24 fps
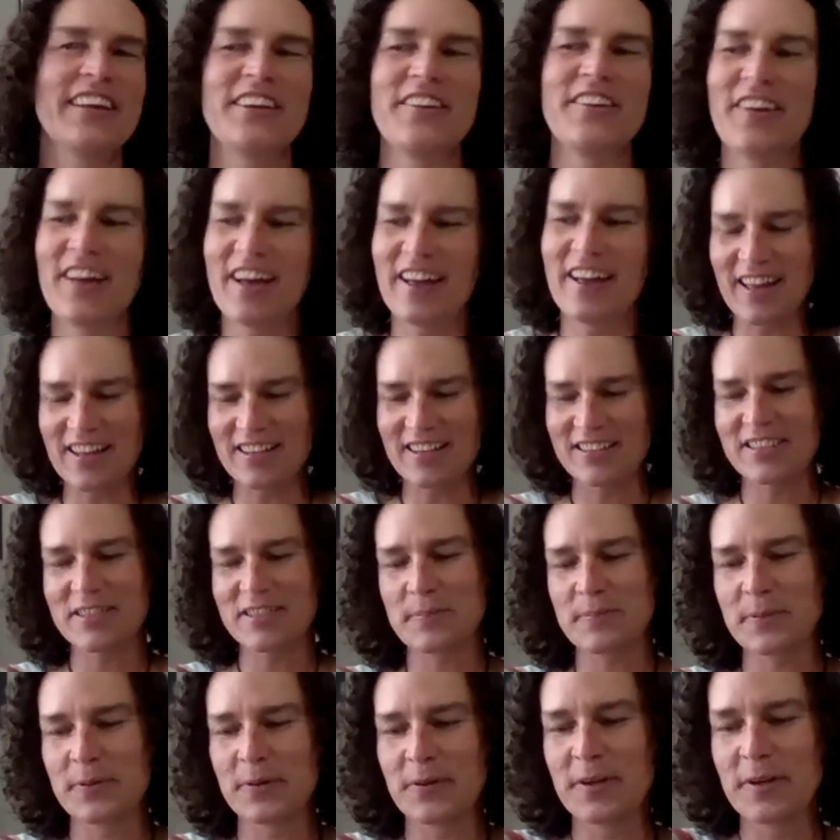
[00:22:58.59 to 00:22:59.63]
that you had that
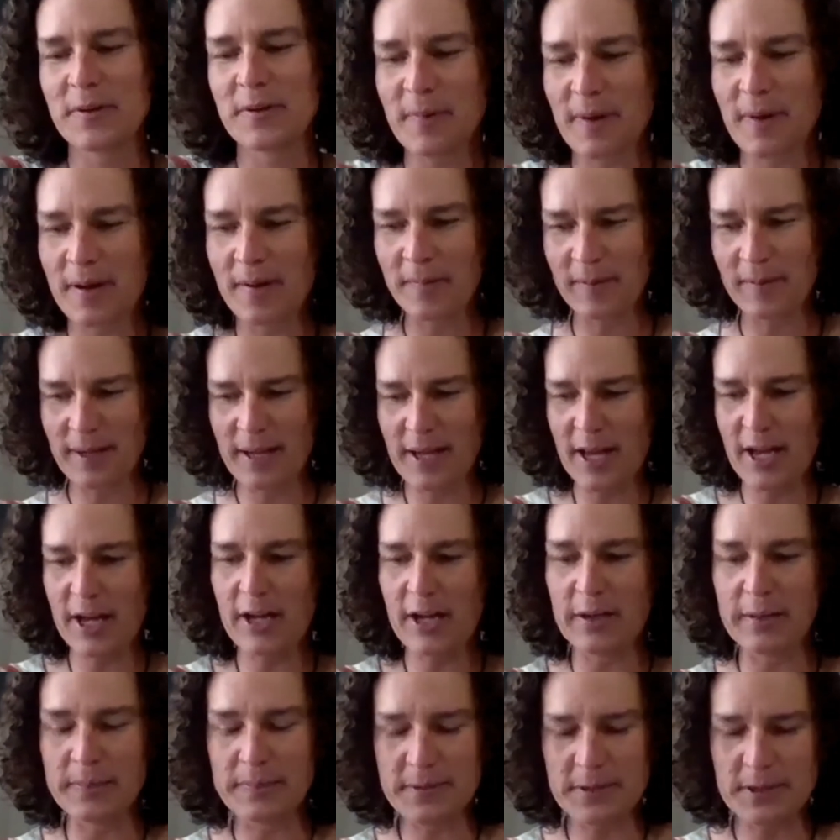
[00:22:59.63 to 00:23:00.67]
support probably
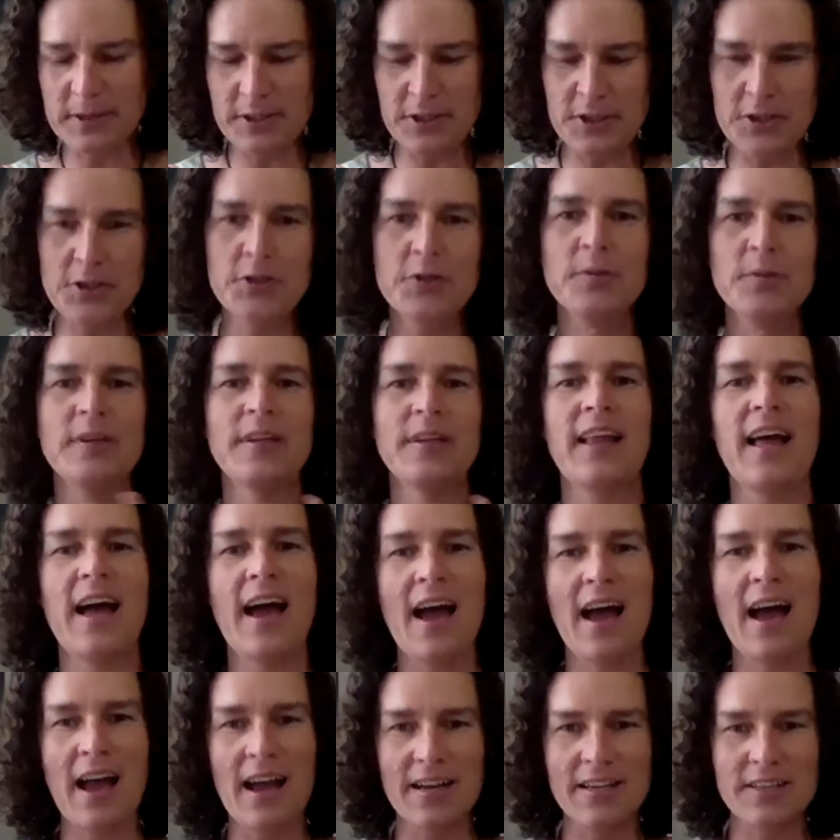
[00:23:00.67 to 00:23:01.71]
helped you
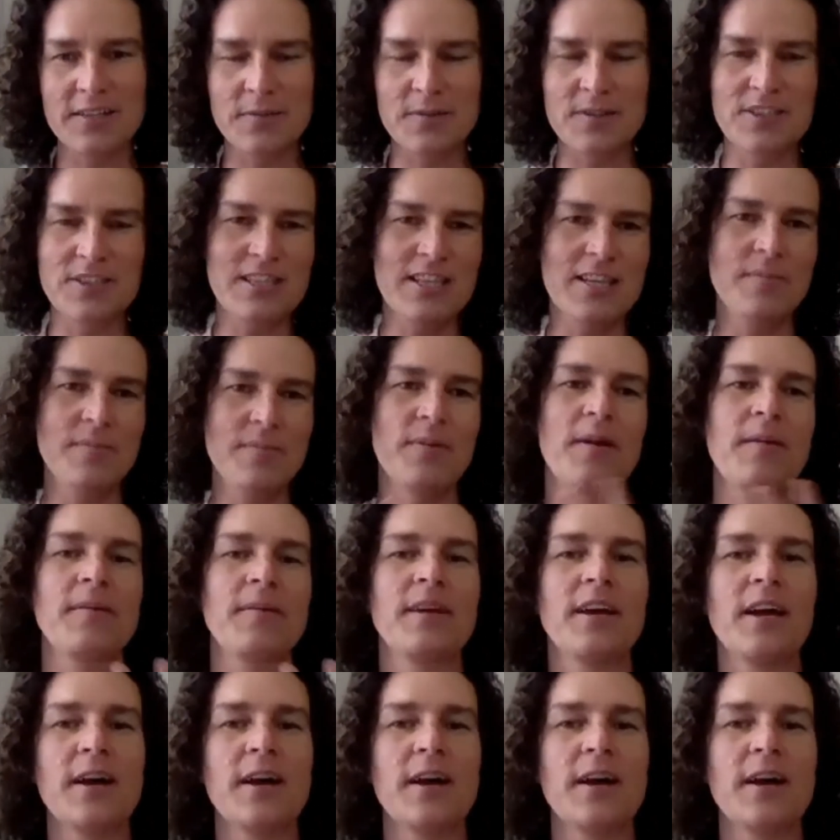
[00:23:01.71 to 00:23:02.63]
relax, which then probably